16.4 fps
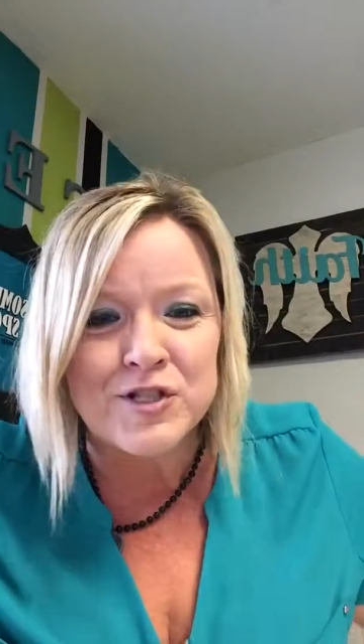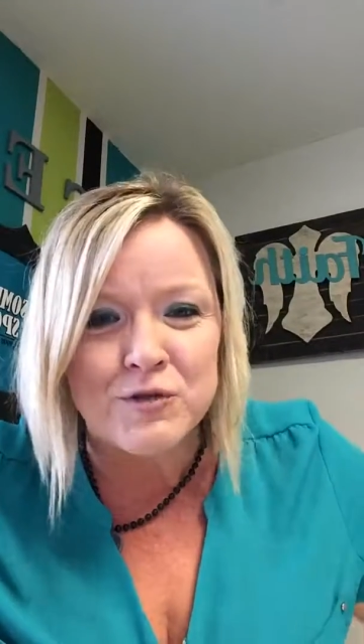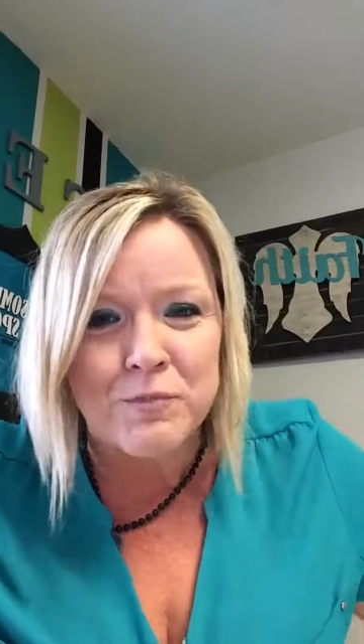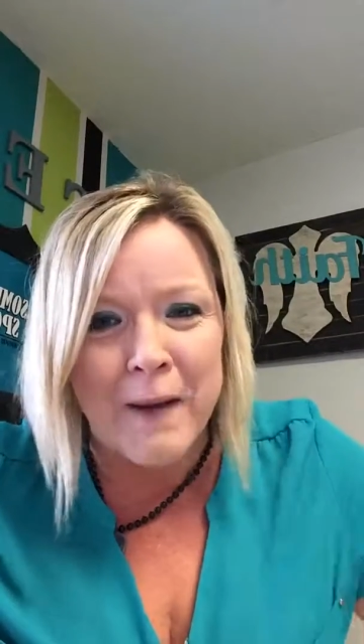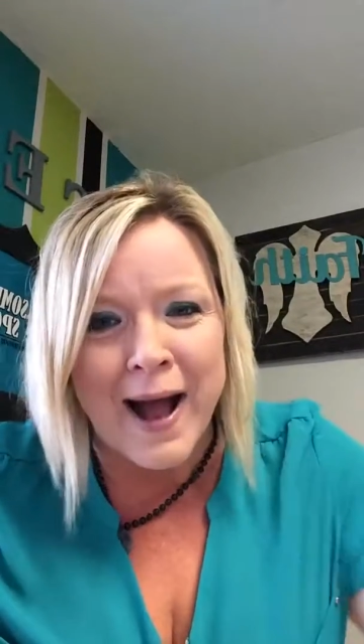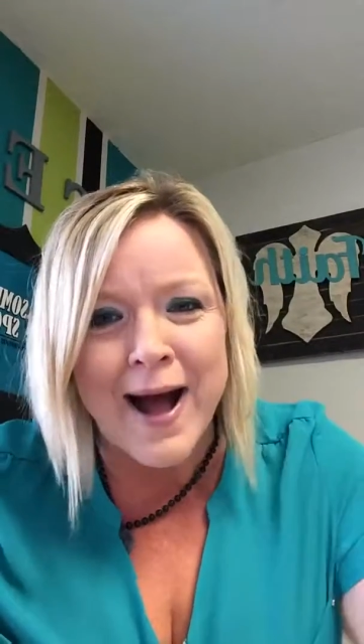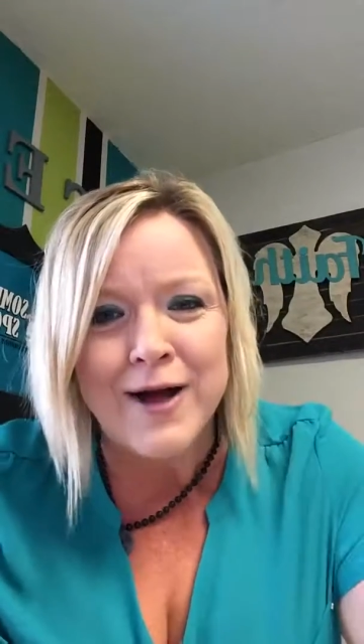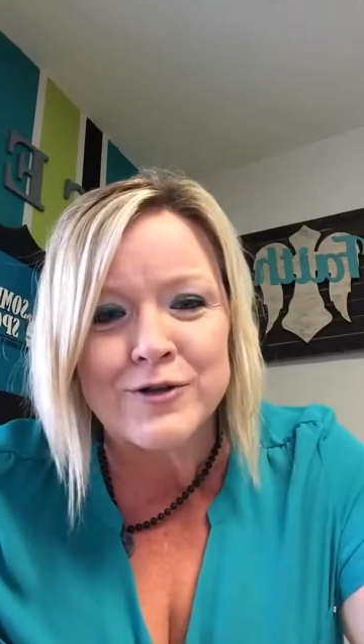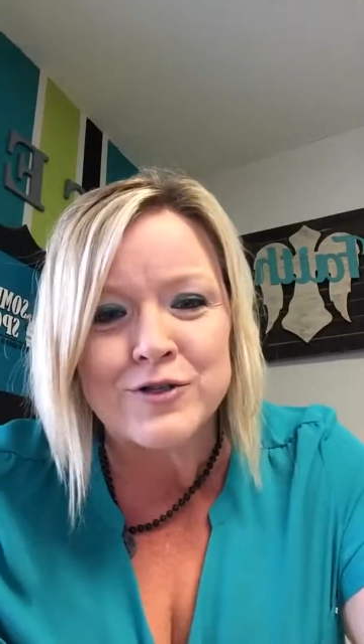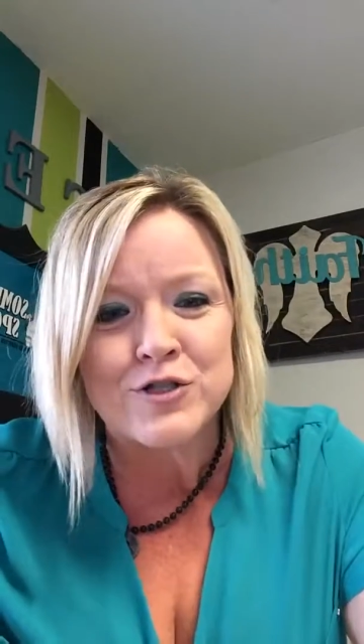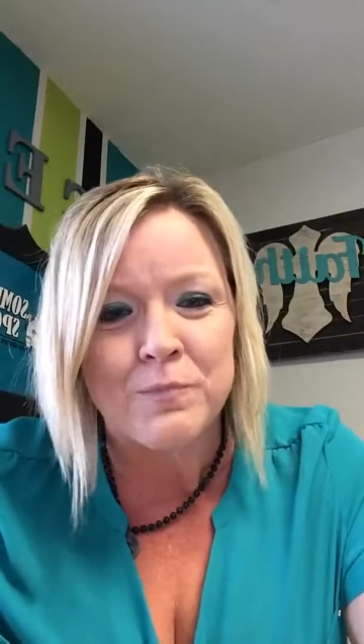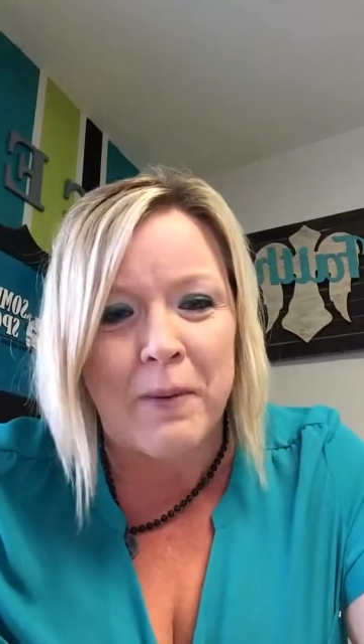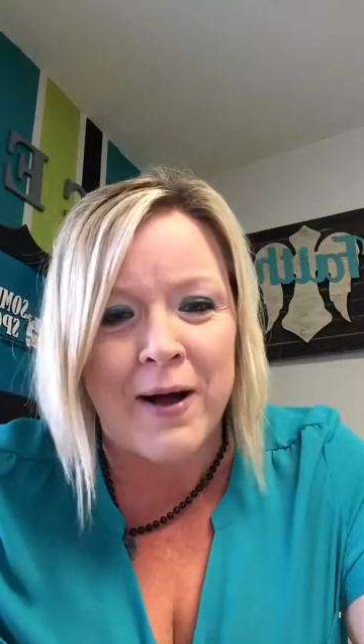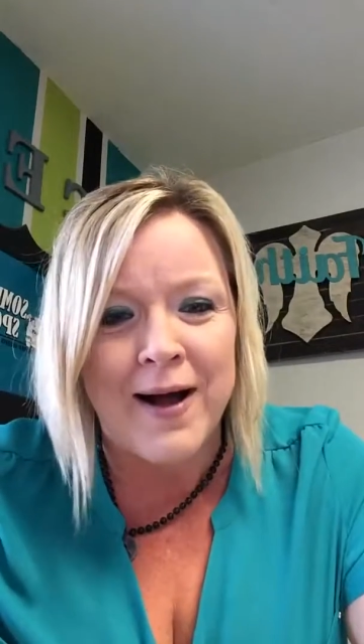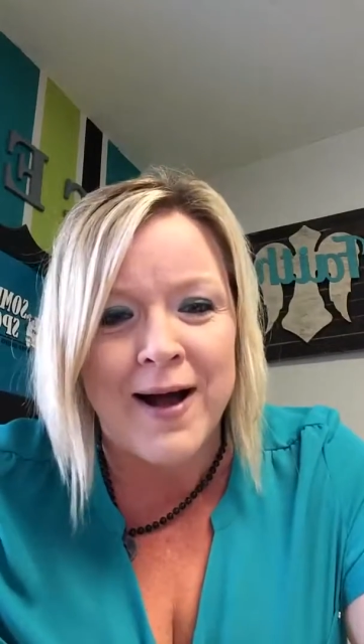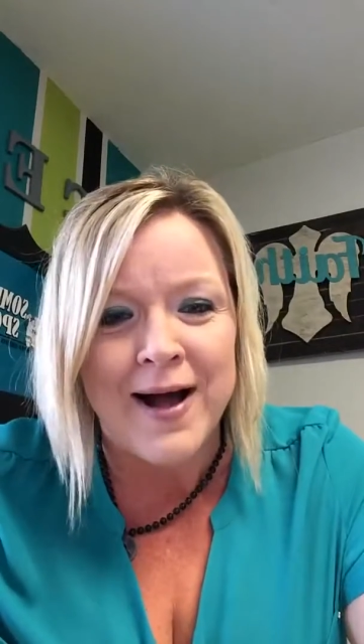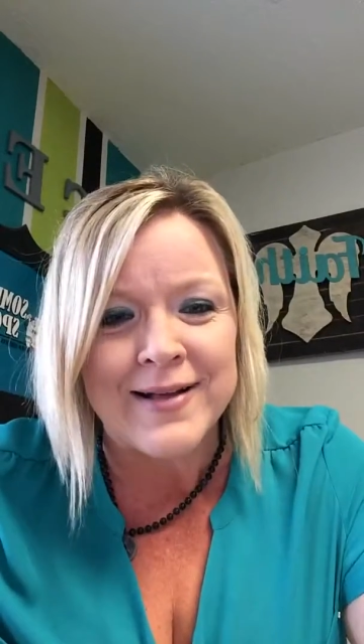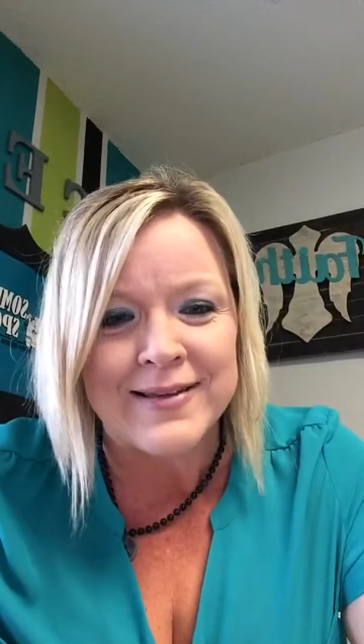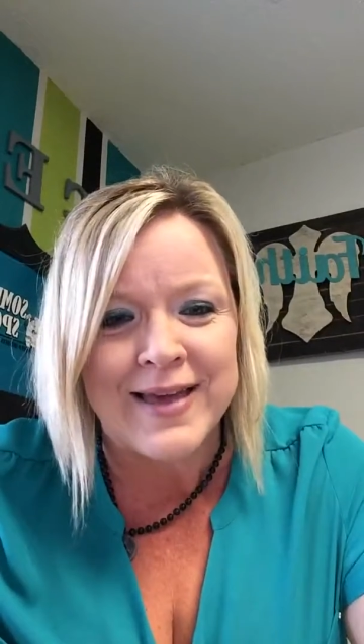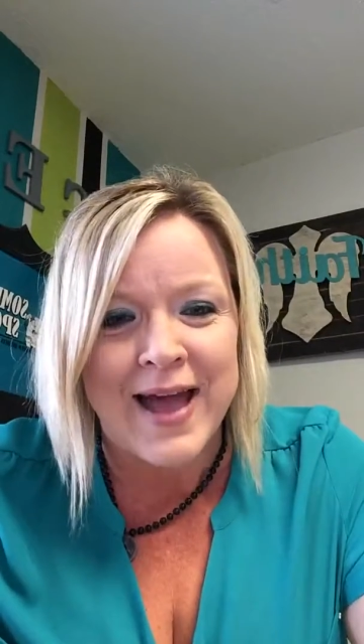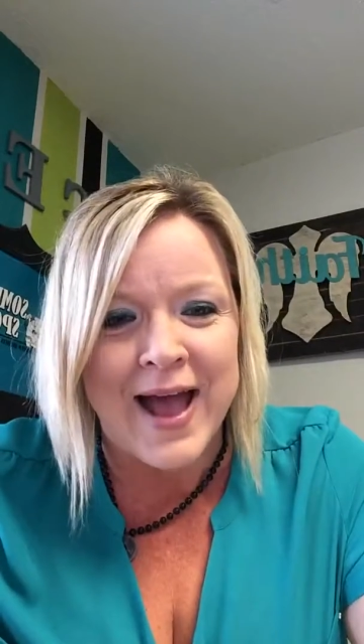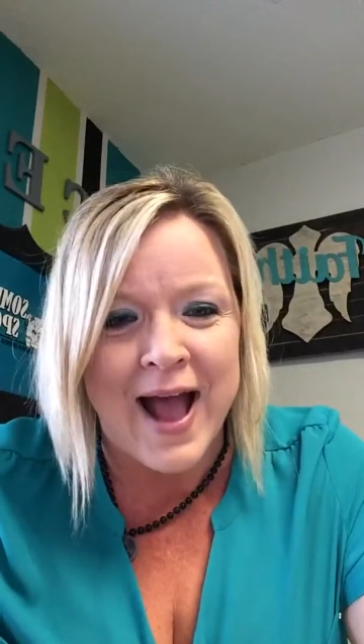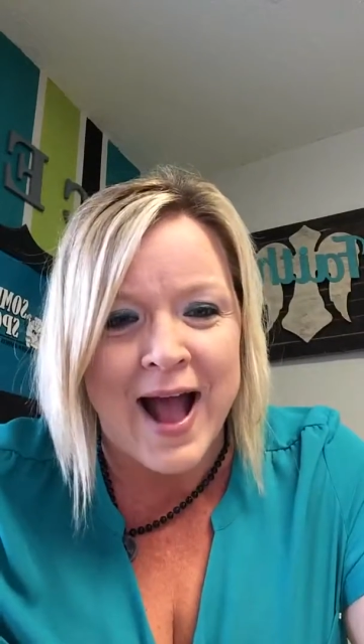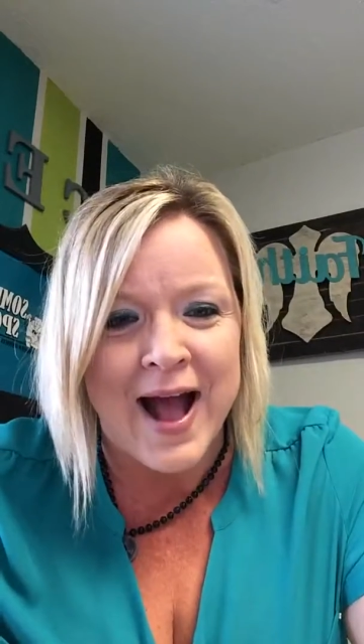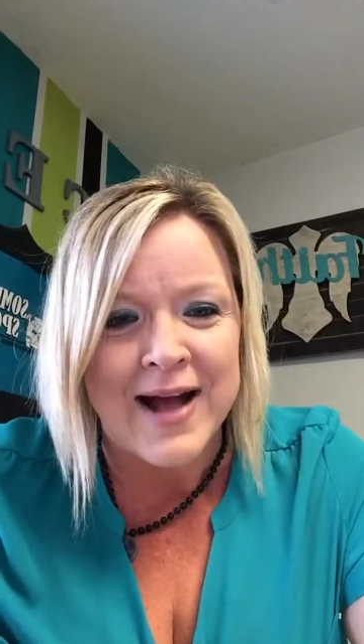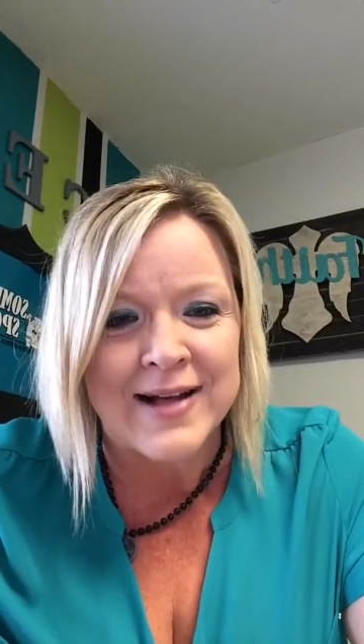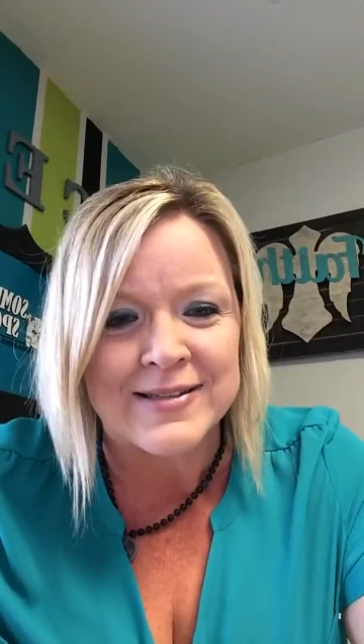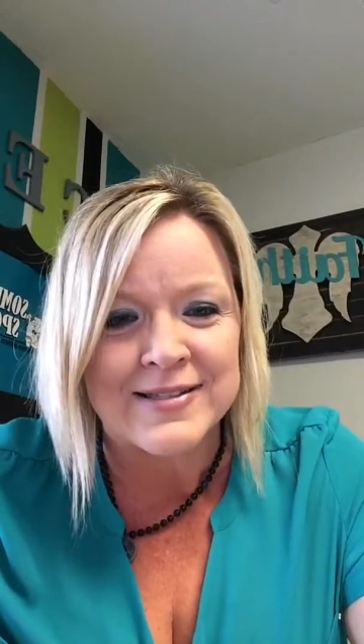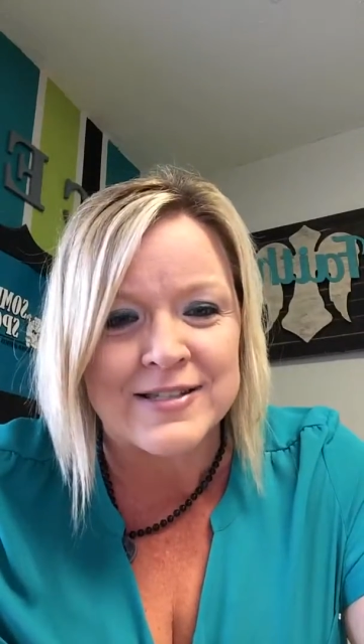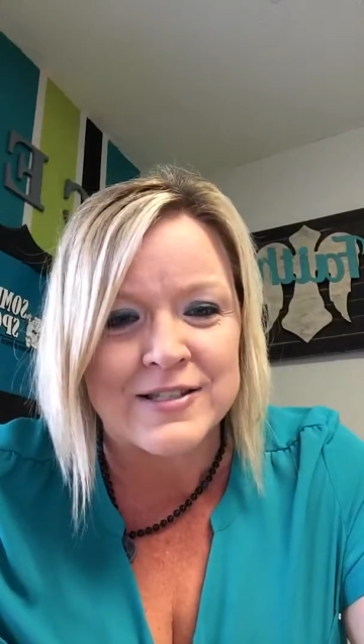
Spouse podcast.